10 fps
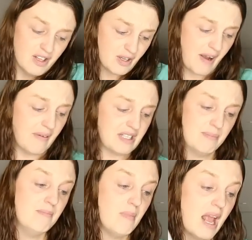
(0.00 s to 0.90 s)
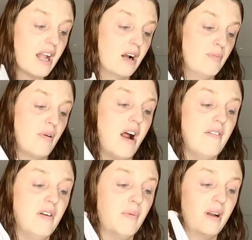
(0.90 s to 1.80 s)
So I always make a
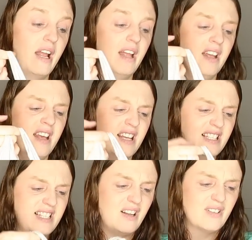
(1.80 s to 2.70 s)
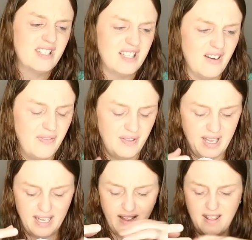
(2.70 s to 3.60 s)
profit when I sell stuff
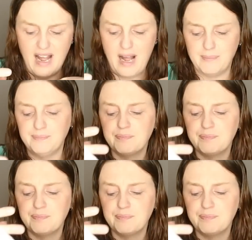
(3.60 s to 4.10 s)
like that.